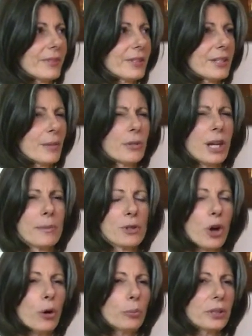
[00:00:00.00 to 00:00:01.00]
sometimes
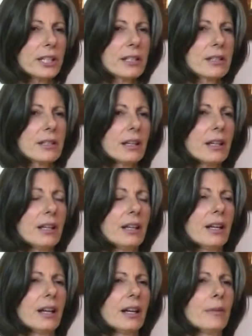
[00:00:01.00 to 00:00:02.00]
hopeless
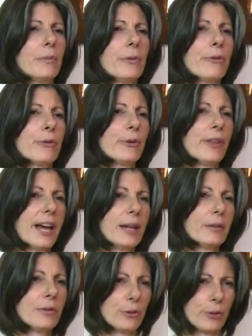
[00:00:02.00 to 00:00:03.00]
through
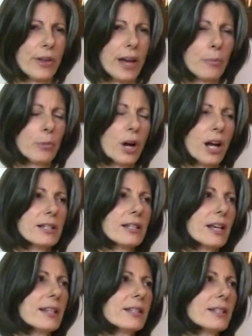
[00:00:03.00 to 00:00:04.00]
that
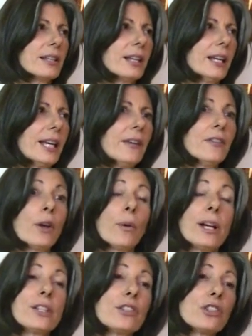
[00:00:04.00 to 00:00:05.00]
process. Even though
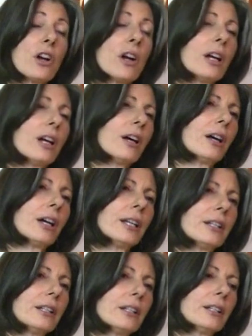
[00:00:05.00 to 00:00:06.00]
I saw on
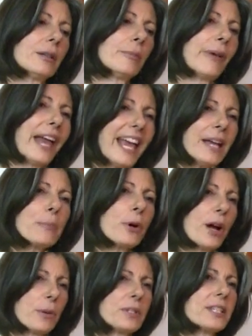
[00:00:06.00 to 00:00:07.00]
paper
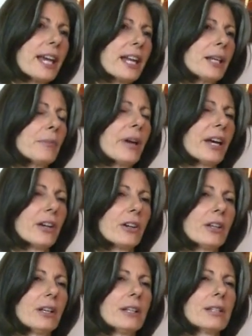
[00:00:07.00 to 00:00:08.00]
I was getting better,
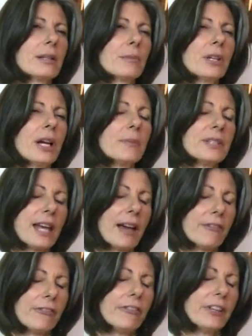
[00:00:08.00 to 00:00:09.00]
sometimes that
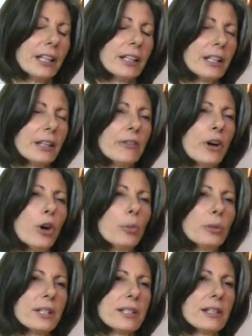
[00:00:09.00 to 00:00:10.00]
feeling of
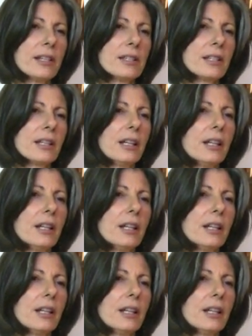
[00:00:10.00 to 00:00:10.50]
hopelessness